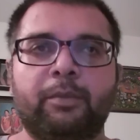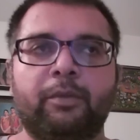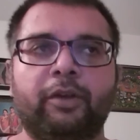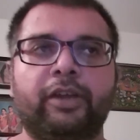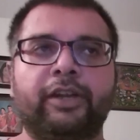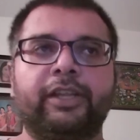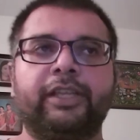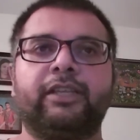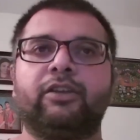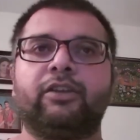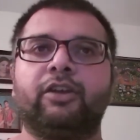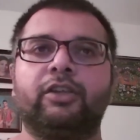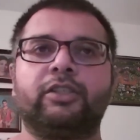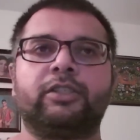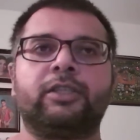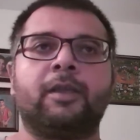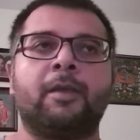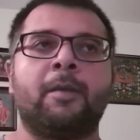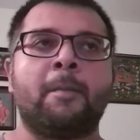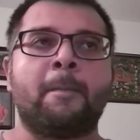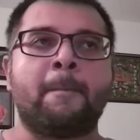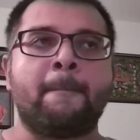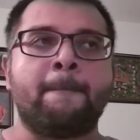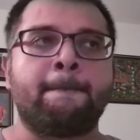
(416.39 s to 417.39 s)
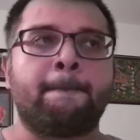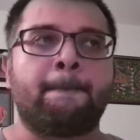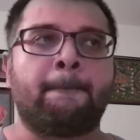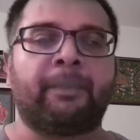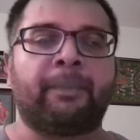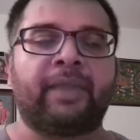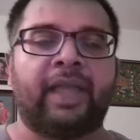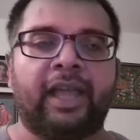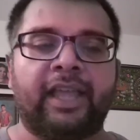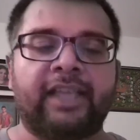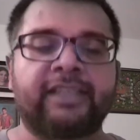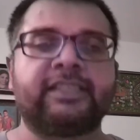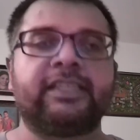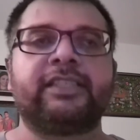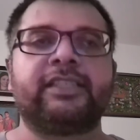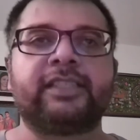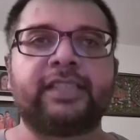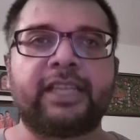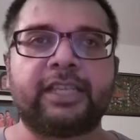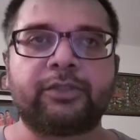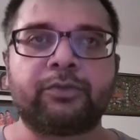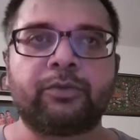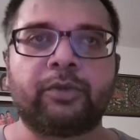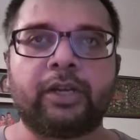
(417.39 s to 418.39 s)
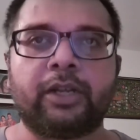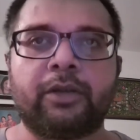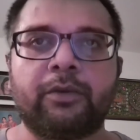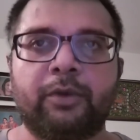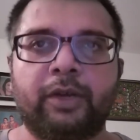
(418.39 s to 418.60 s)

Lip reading: I respect my body because I